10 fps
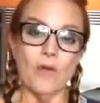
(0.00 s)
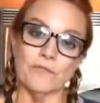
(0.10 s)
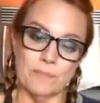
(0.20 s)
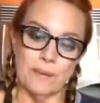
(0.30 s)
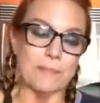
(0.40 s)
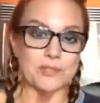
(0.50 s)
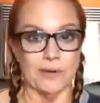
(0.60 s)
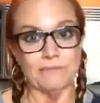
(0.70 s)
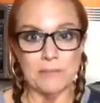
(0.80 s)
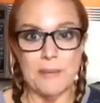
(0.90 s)
Oh, for the I'm
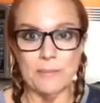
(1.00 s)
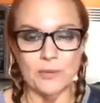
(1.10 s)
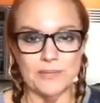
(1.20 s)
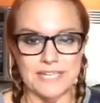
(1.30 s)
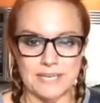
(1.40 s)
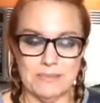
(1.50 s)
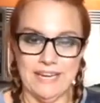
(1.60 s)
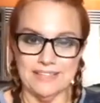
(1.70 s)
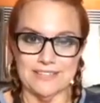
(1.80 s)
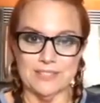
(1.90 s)
sorry, for the people who attended
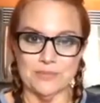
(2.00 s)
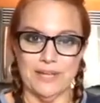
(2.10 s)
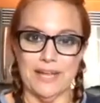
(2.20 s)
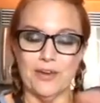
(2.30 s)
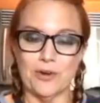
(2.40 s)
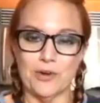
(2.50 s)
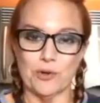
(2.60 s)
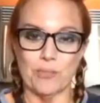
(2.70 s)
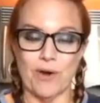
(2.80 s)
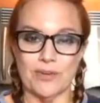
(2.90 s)
meetings last week, here are
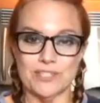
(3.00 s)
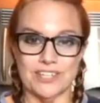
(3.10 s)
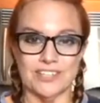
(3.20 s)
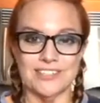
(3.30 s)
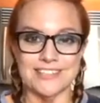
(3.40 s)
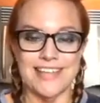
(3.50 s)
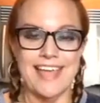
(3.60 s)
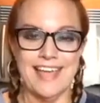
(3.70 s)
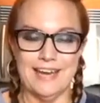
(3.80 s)
your Bravo stickers.